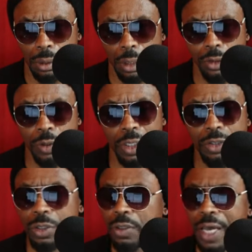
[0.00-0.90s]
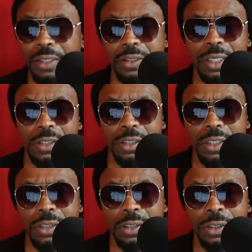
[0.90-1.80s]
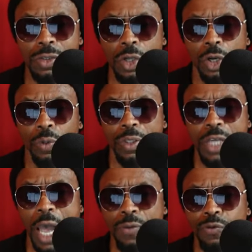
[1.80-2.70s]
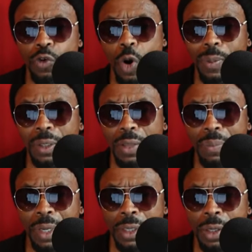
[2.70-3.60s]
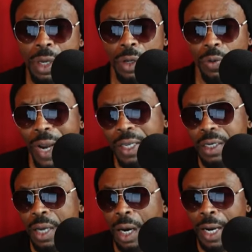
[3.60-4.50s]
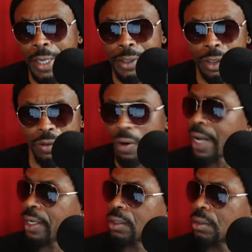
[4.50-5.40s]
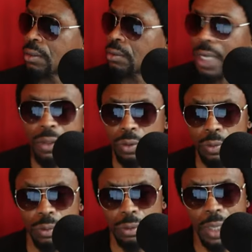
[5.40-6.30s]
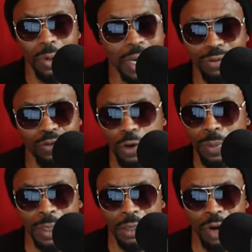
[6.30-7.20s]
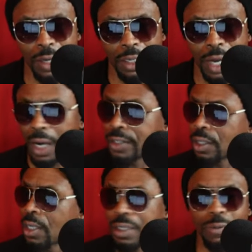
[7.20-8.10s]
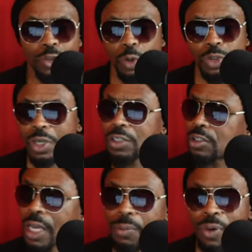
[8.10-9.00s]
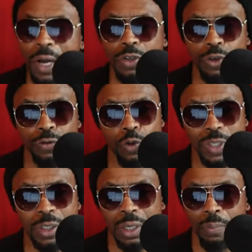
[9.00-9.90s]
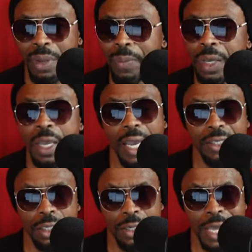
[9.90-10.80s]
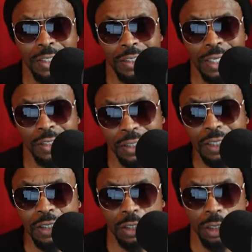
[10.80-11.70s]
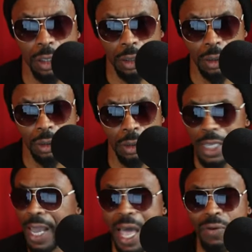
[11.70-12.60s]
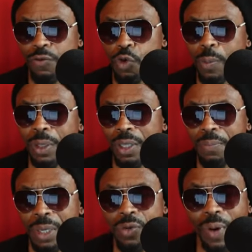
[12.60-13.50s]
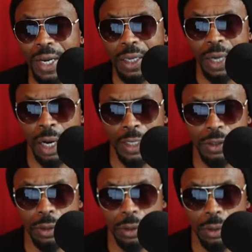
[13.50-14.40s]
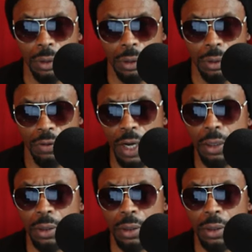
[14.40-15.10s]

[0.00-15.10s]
So these United States citizens, which had formerly been recognized, right? No, they were never formally recognized. There was no such thing prior to the fourteenth Amendment as a United States citizen. They hadn't formally been recognized, huh?